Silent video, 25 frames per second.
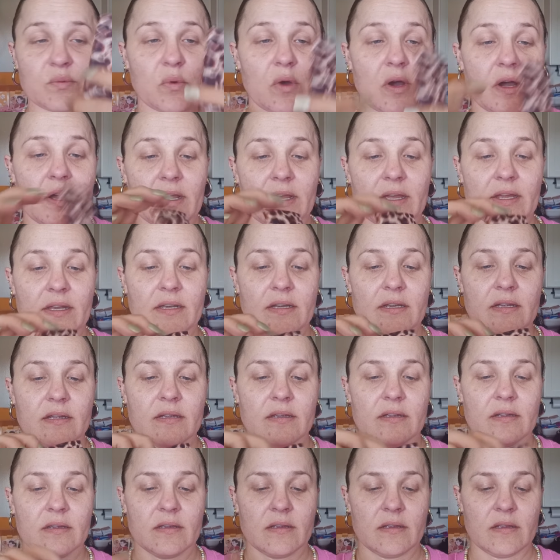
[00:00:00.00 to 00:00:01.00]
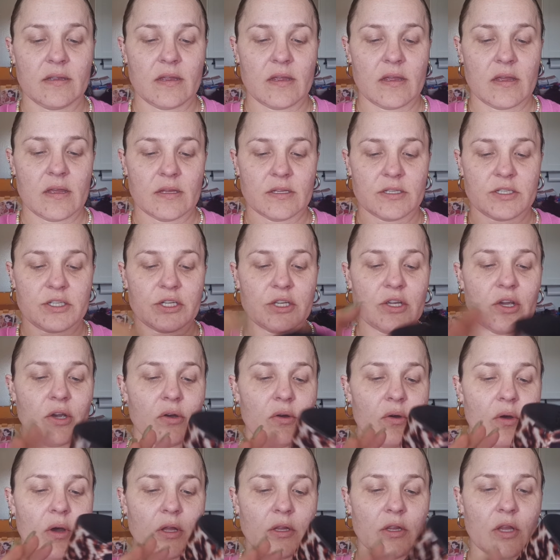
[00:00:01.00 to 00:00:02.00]
one to
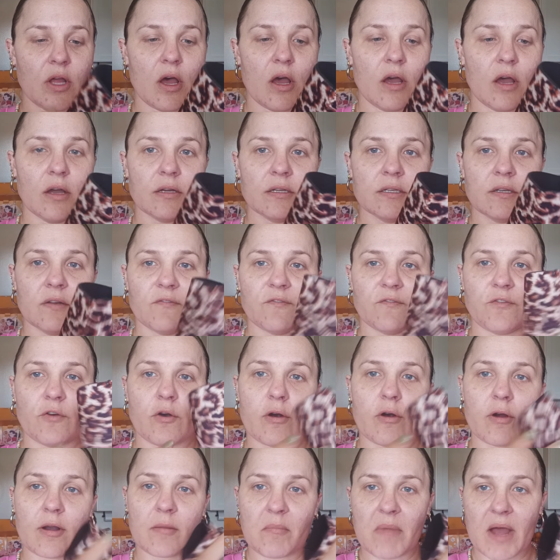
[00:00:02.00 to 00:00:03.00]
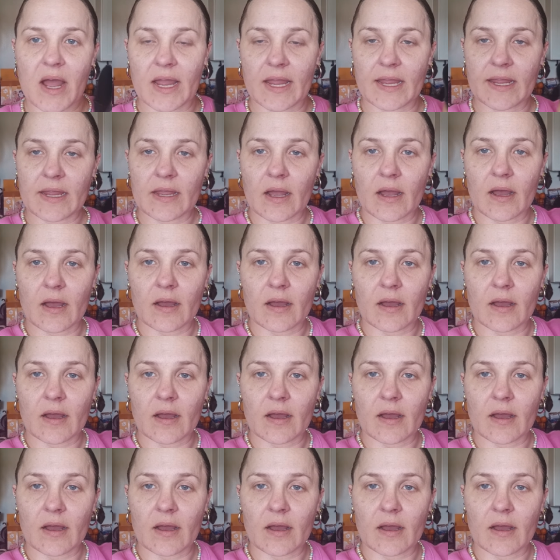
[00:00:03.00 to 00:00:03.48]
go along for my